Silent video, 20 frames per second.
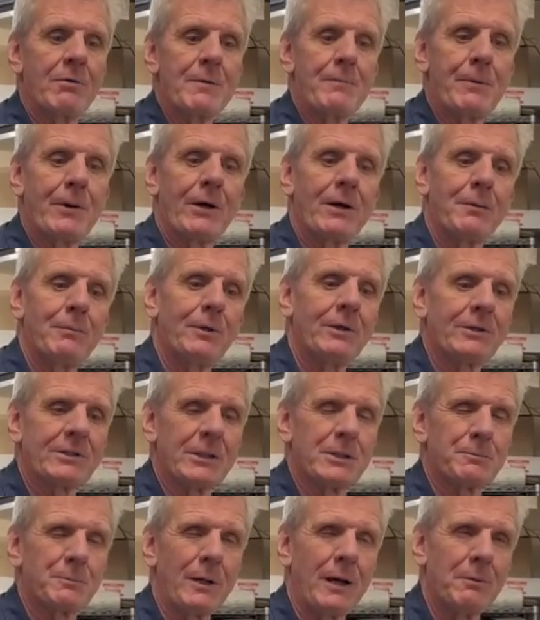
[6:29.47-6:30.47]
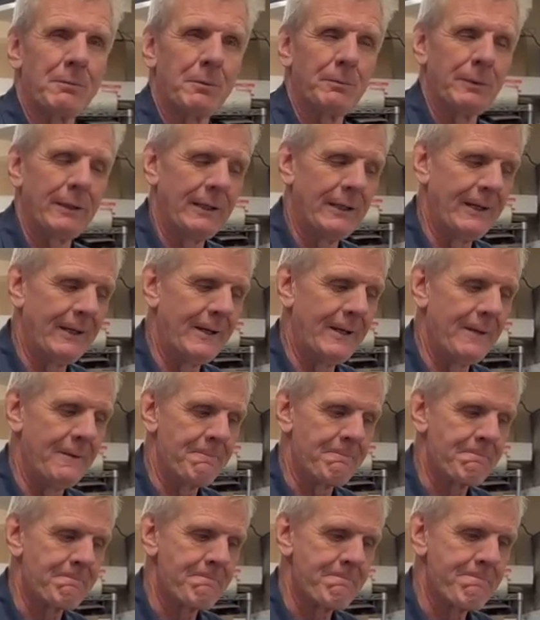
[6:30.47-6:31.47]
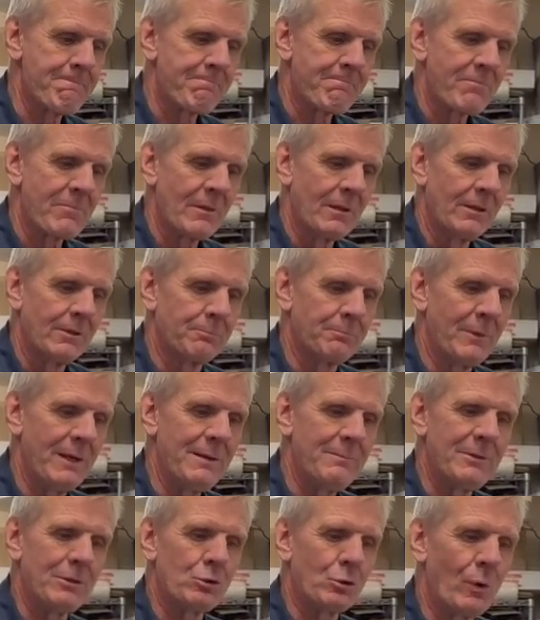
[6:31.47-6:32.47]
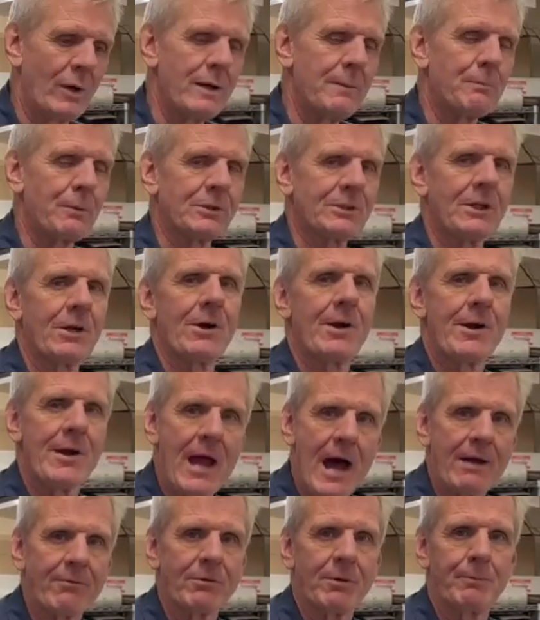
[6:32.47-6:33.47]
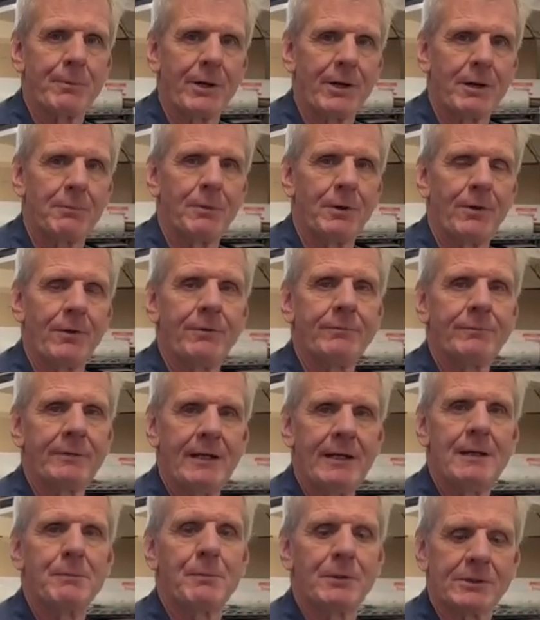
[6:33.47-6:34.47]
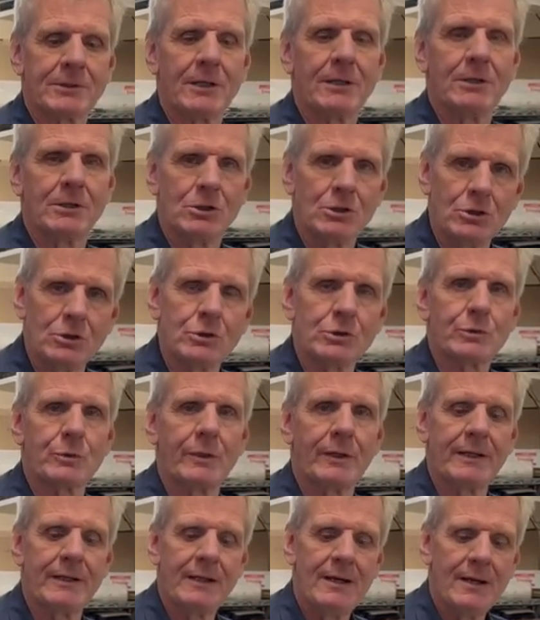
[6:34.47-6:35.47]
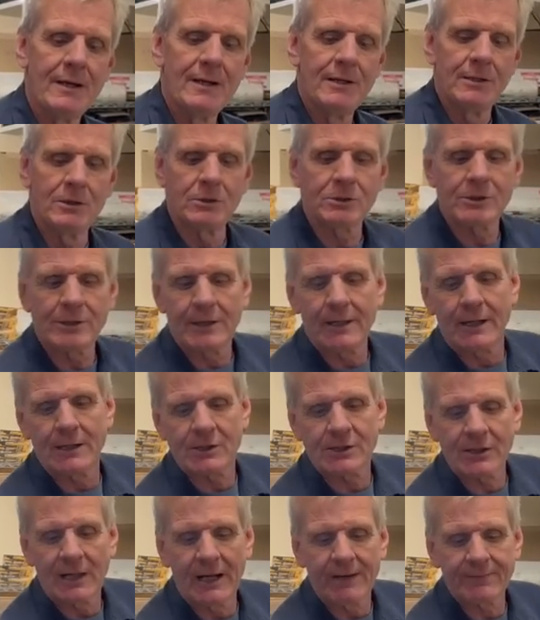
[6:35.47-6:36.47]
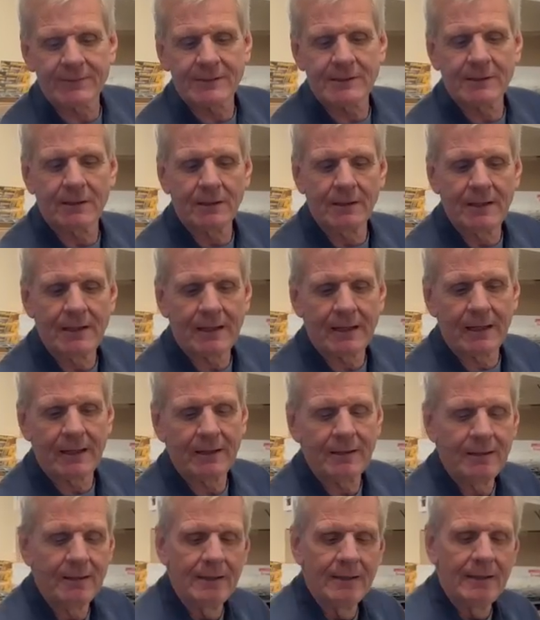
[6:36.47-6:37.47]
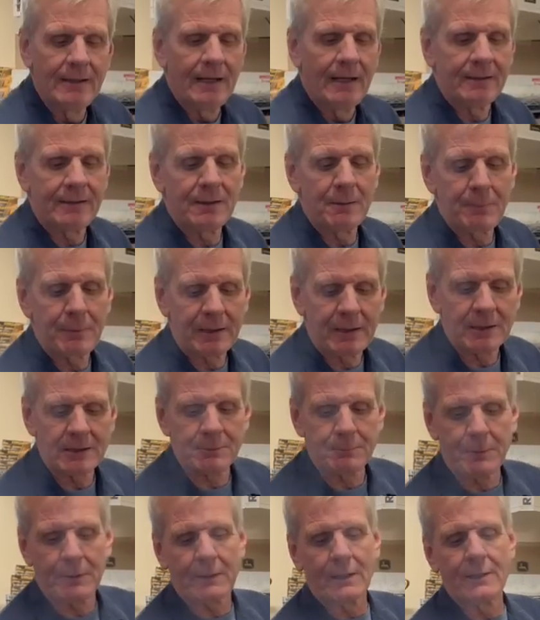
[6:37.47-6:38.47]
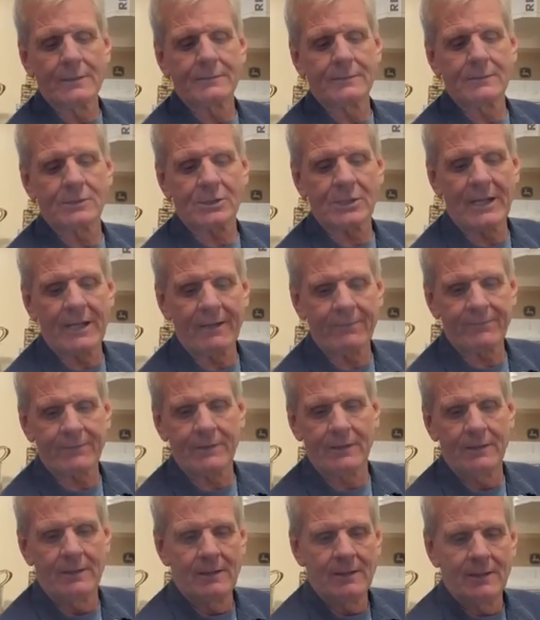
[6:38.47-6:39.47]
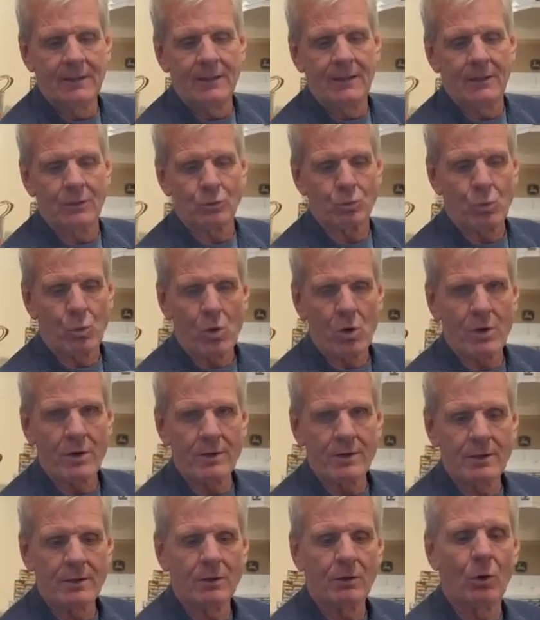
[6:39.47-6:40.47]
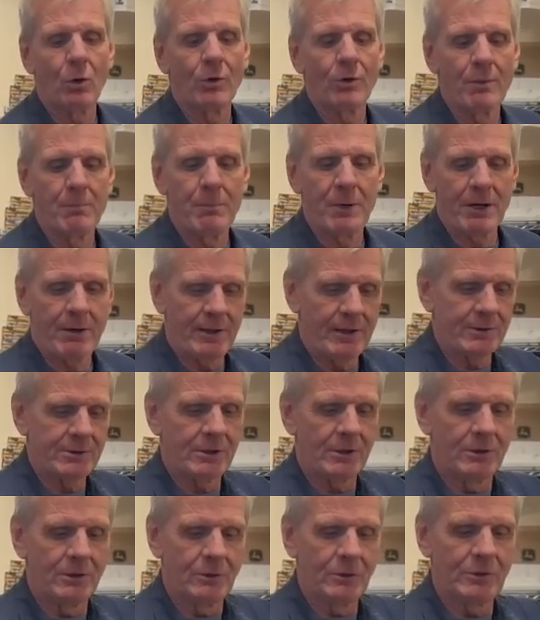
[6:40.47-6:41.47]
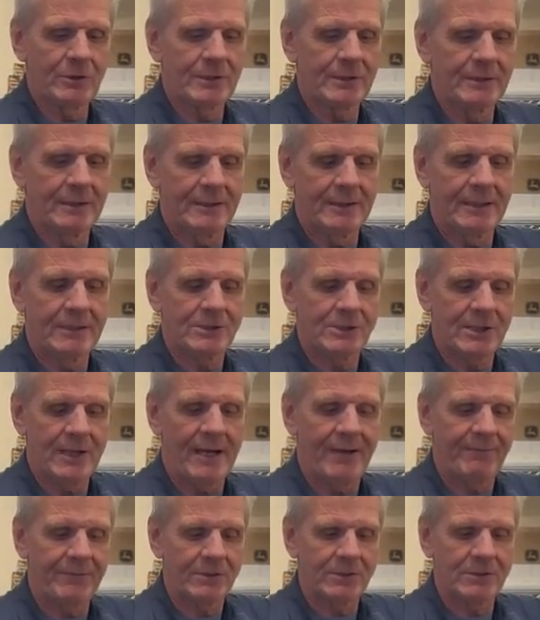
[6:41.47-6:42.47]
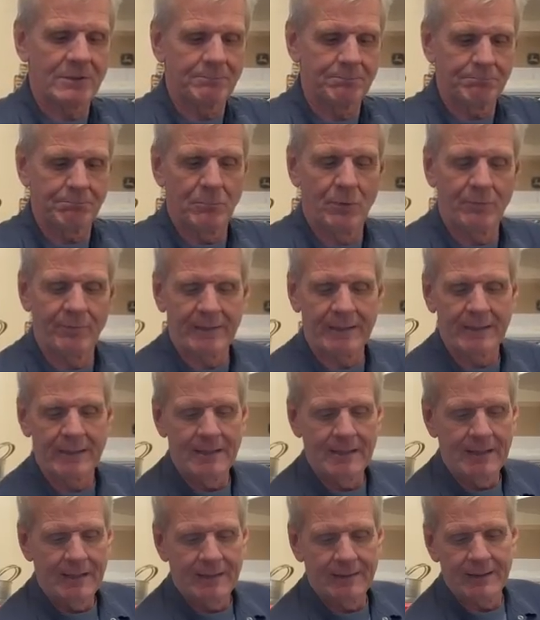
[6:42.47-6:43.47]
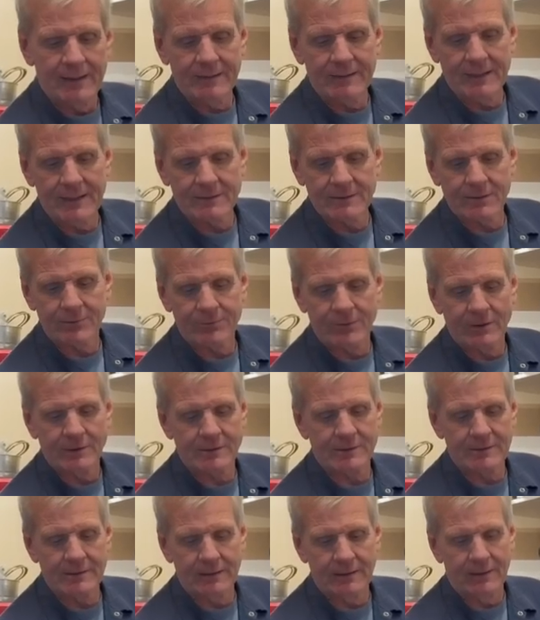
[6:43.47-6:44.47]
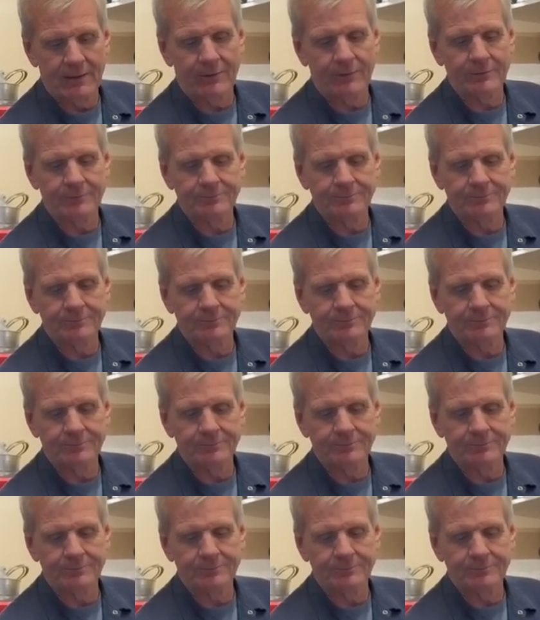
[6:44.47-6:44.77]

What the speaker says: Repairables is probably maybe 20% are not repairable, 80% usually. Usually got a shaft seal leaking, and typically it's because the shaft is worn or the bearings are loose and then the shaft is moving and then it takes the front seal out.